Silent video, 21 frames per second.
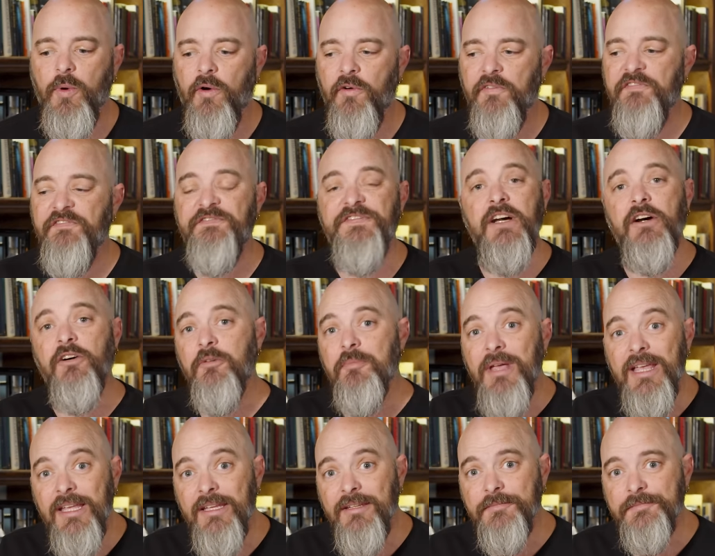we'll
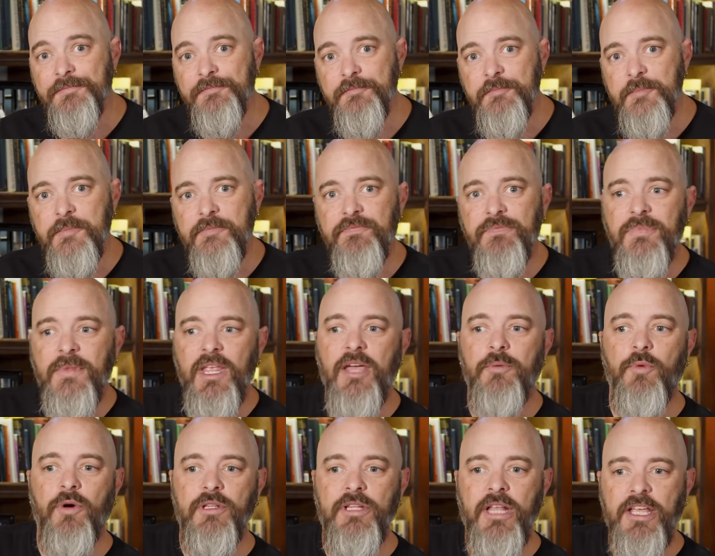film it
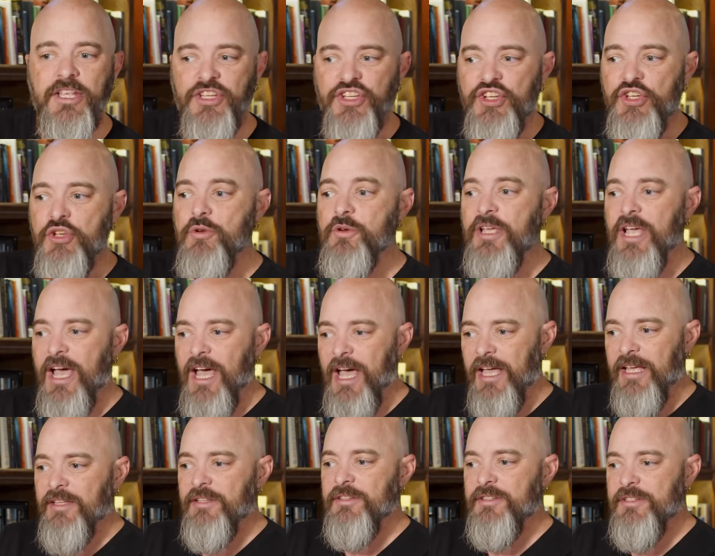and we'll let you
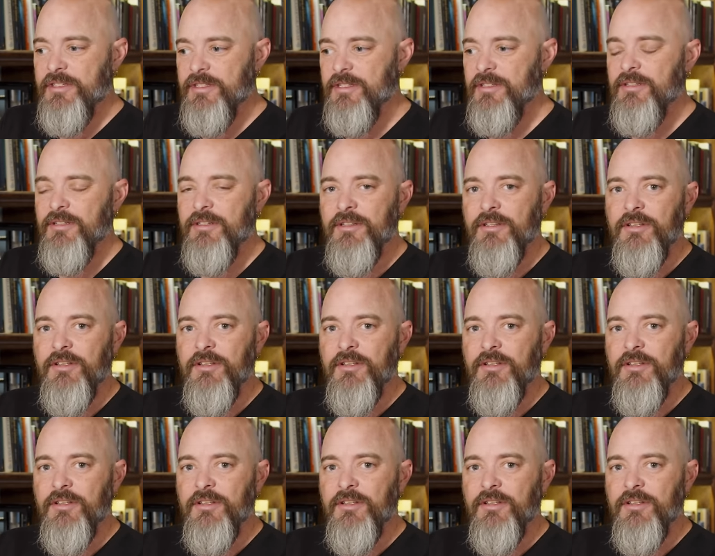guys